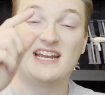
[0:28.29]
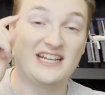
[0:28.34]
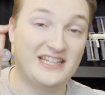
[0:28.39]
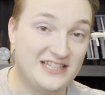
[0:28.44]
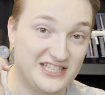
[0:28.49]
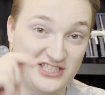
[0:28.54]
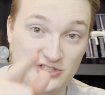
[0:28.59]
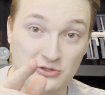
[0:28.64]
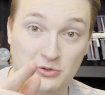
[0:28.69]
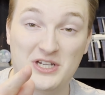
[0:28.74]
in
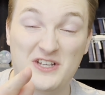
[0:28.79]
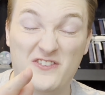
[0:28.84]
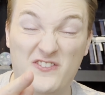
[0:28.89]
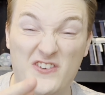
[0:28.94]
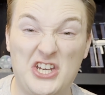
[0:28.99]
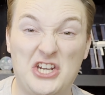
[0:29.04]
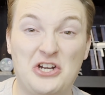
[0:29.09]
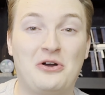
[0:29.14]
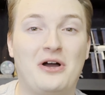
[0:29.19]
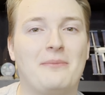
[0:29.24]
this quick
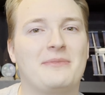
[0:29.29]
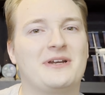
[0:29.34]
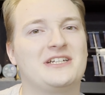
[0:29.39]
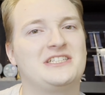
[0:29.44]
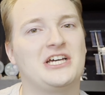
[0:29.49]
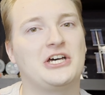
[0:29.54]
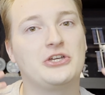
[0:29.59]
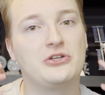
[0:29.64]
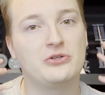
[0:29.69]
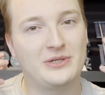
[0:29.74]
video, I'm gonna
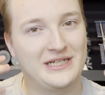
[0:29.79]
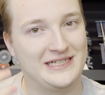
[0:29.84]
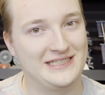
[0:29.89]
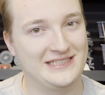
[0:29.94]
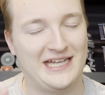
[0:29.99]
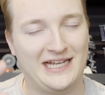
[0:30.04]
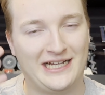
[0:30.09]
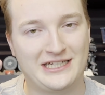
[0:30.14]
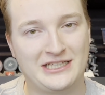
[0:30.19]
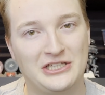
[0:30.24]
tell you
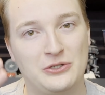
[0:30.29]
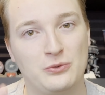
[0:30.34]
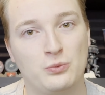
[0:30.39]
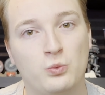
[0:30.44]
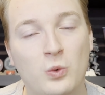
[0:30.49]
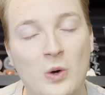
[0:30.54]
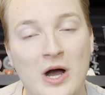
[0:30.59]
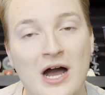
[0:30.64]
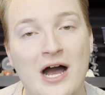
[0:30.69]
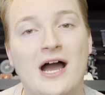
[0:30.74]
exactly
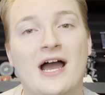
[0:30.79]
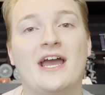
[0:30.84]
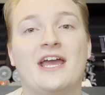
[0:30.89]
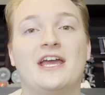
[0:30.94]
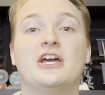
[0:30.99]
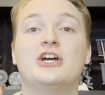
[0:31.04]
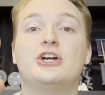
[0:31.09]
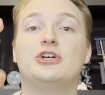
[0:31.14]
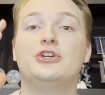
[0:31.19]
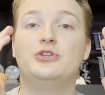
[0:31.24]

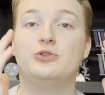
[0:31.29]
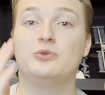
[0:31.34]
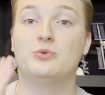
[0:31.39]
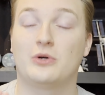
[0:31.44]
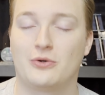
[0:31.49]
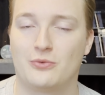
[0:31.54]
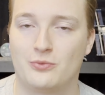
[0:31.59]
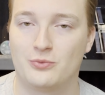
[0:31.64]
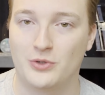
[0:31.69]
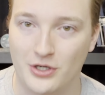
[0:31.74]
why you
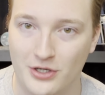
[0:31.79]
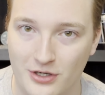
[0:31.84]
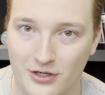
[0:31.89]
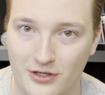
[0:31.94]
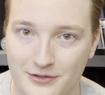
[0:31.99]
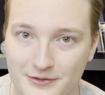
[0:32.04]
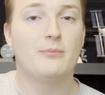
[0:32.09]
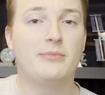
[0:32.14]
are wrong.